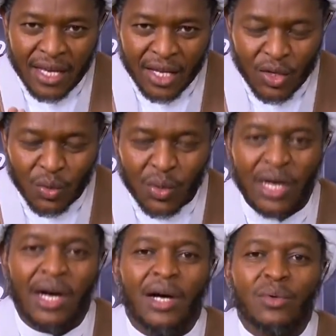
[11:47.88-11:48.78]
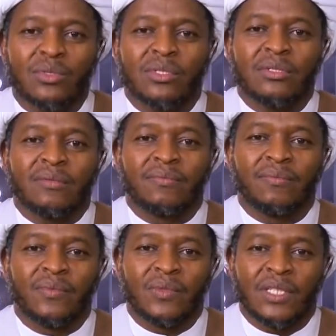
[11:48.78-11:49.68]
in your house,
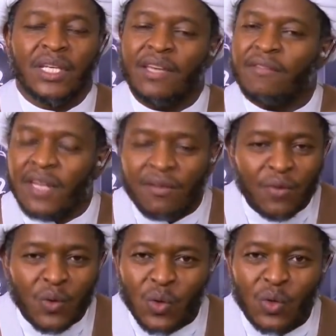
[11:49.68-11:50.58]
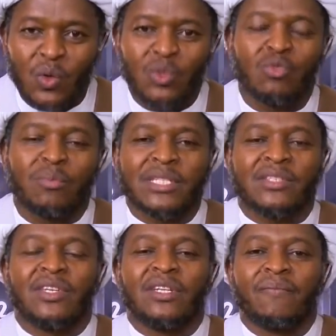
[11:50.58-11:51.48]
even if you don't go to
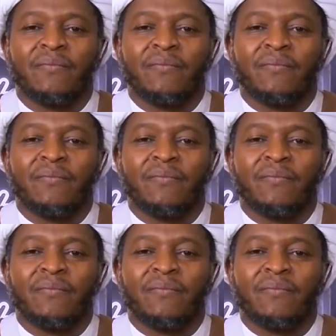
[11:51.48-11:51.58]
masjid,